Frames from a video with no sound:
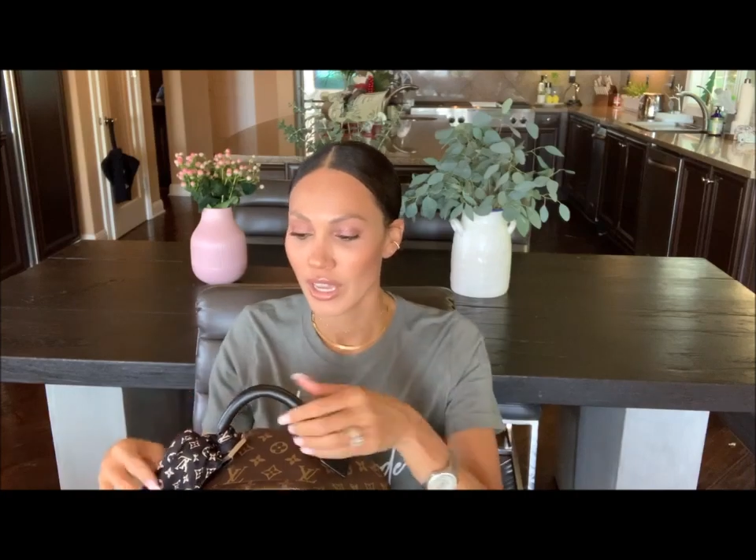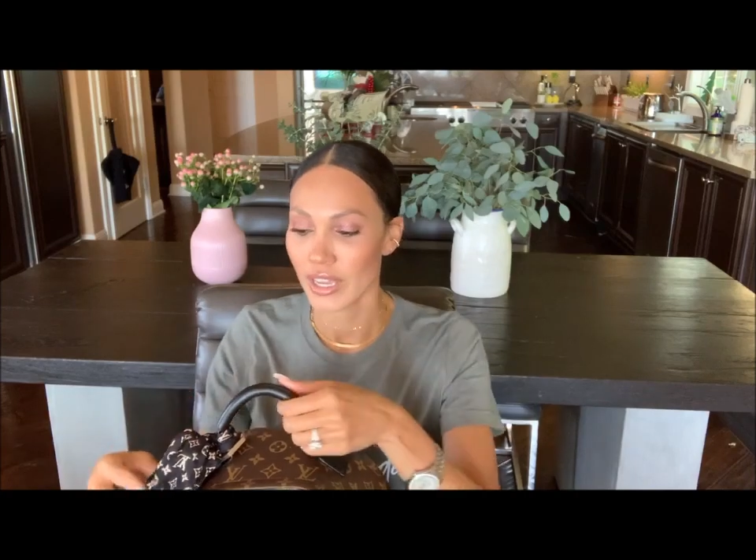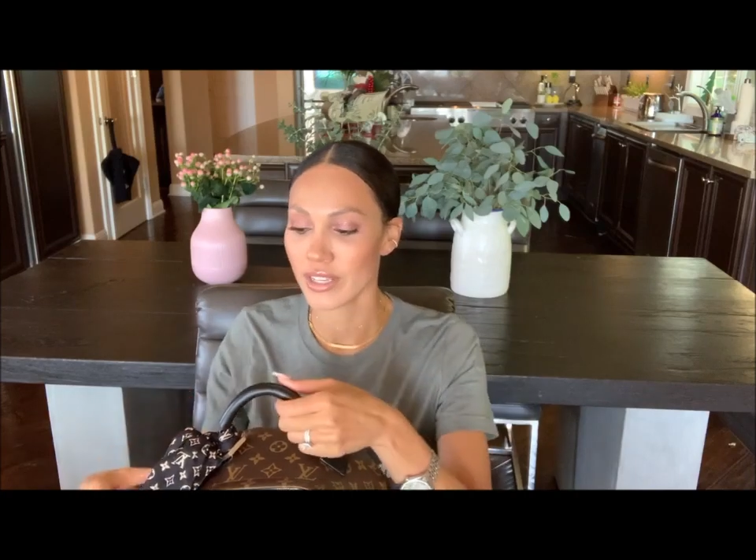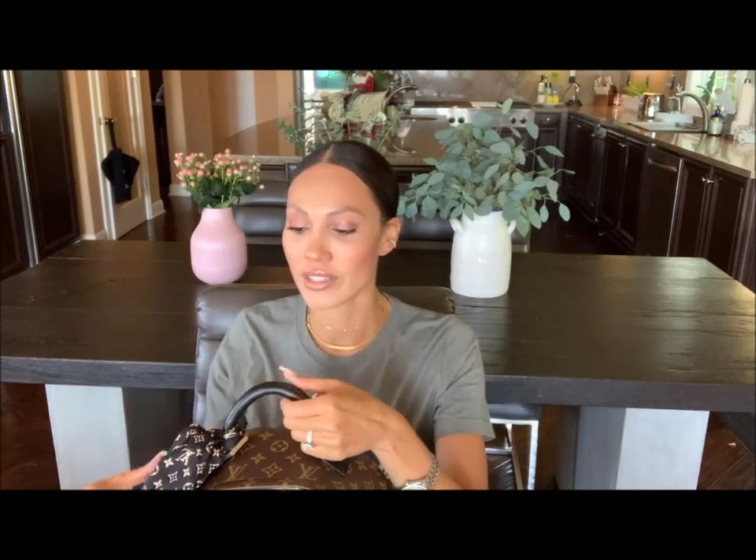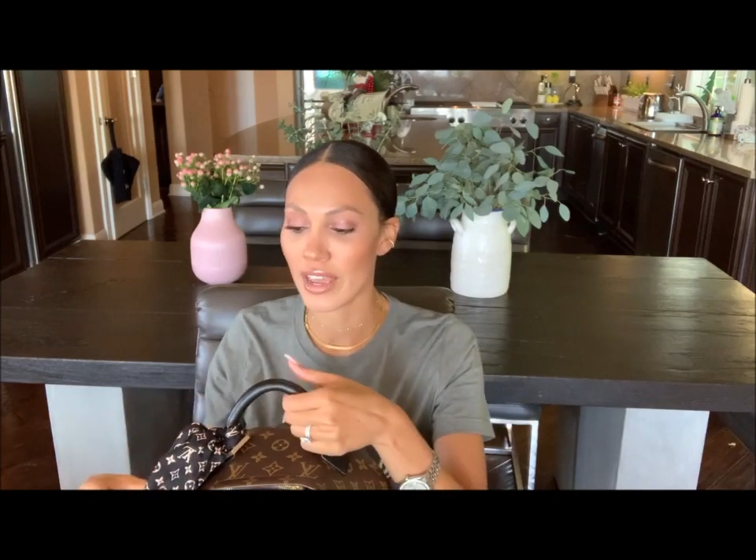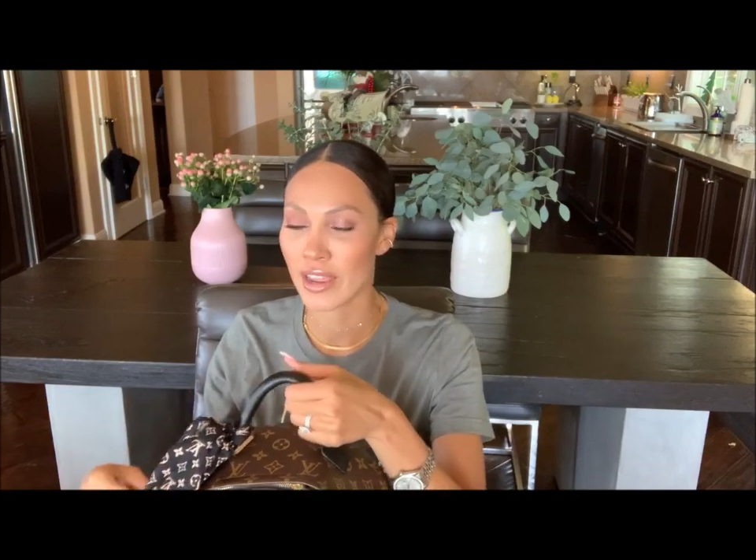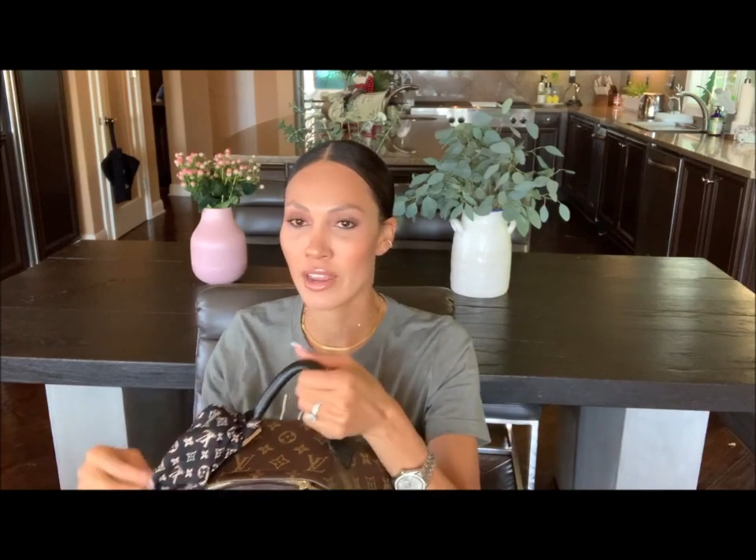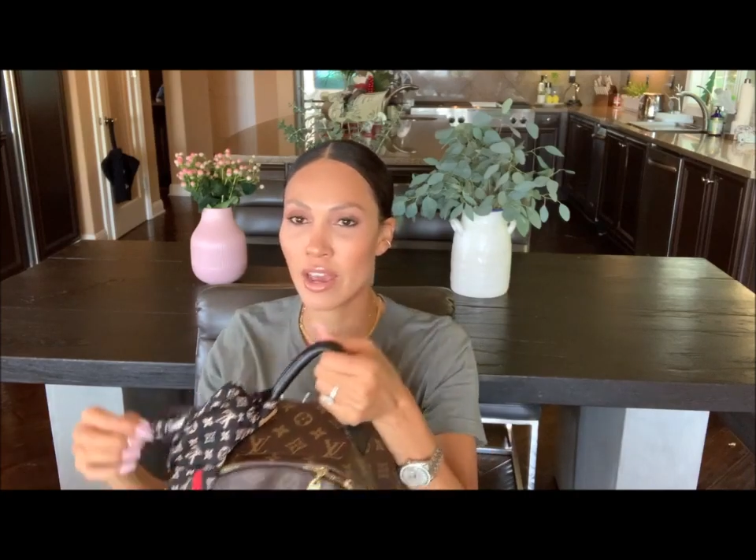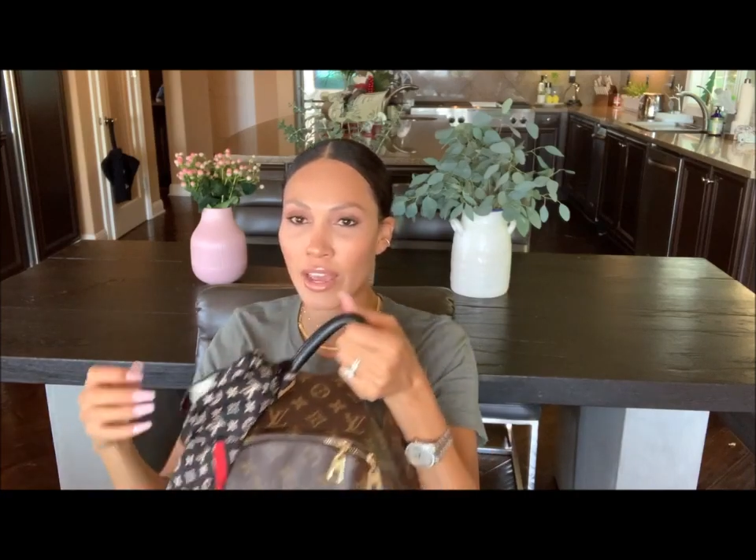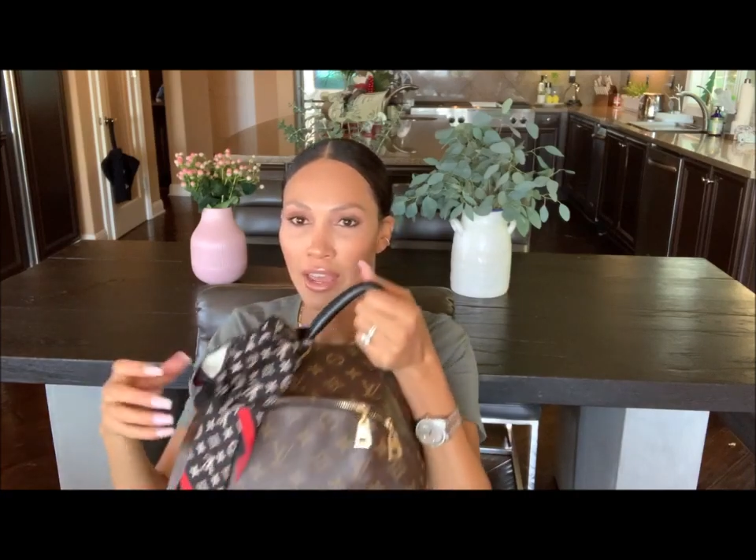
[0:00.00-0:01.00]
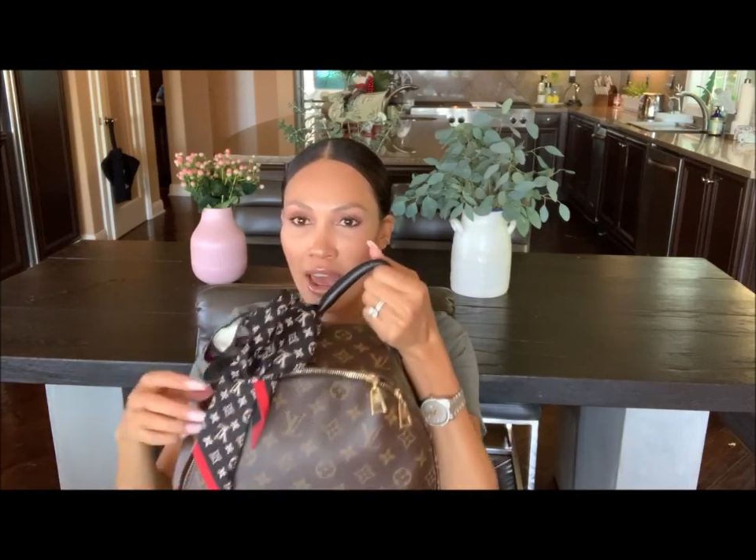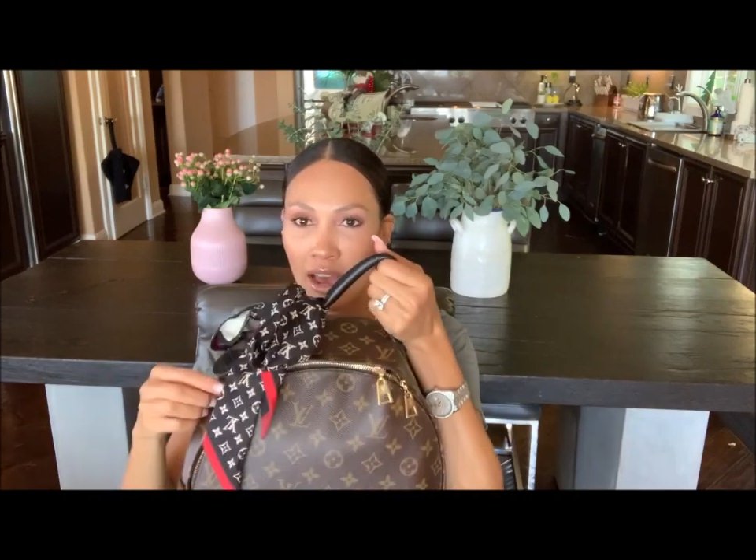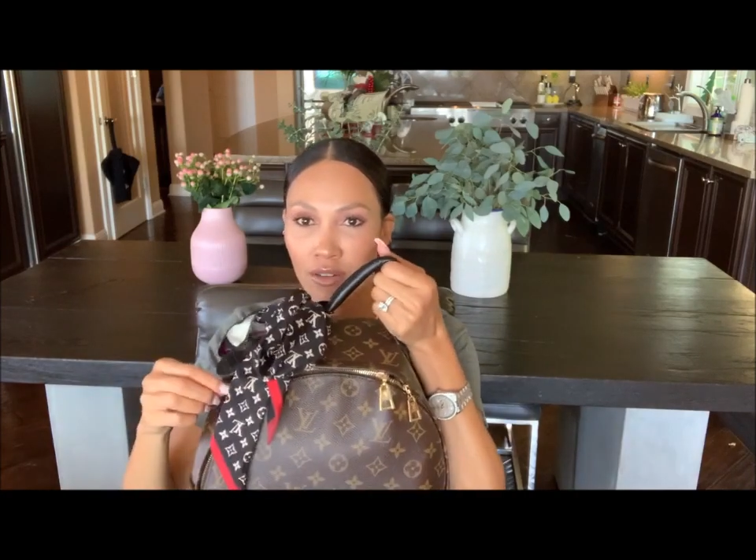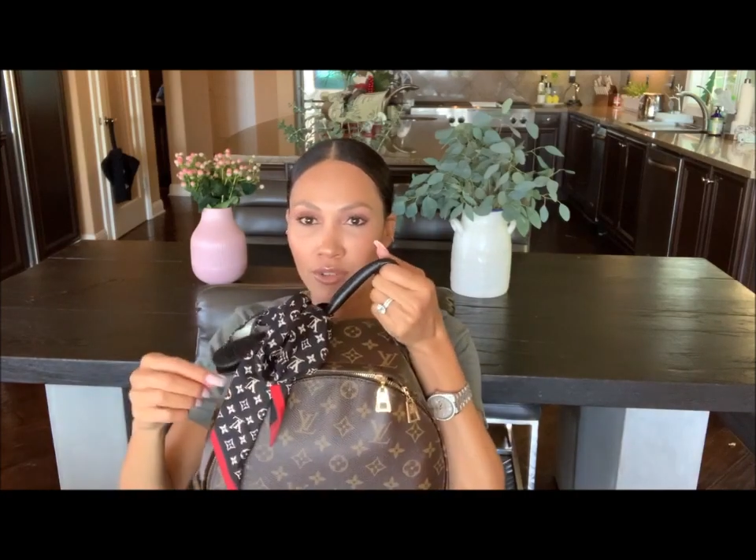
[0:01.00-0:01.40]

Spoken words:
is I have